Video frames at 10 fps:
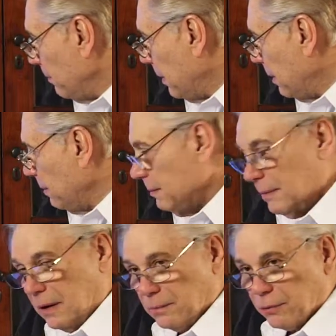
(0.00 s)
But
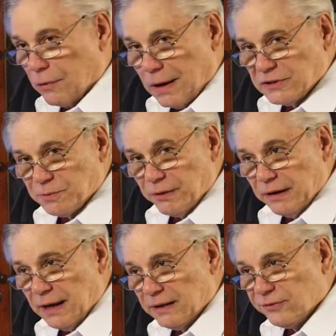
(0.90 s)

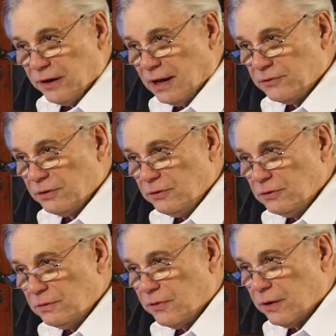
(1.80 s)
prospering has a lot to
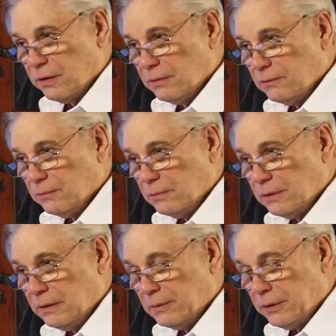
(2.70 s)
do with our
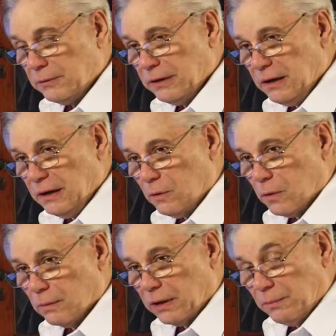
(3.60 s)
inability
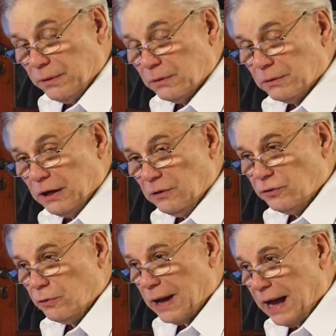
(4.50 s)
or ability
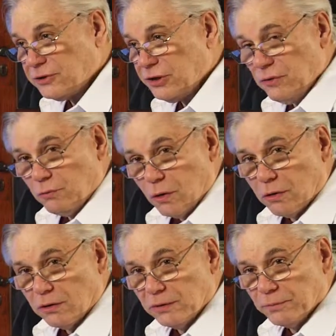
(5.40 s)
to actually
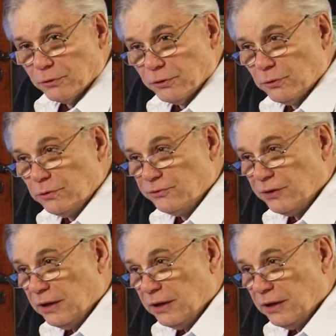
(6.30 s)
work, produce,